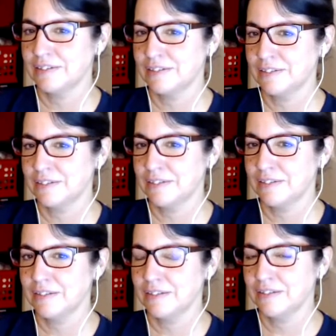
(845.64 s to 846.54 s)

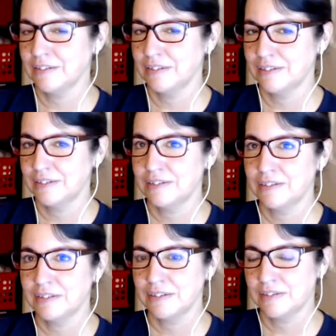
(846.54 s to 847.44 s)

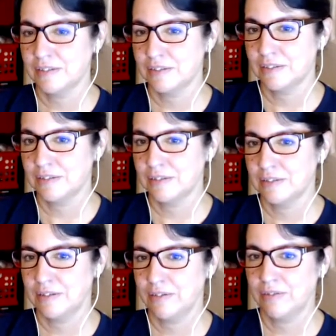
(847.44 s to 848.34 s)

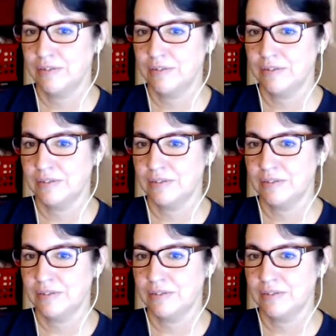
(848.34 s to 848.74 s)
[no speech]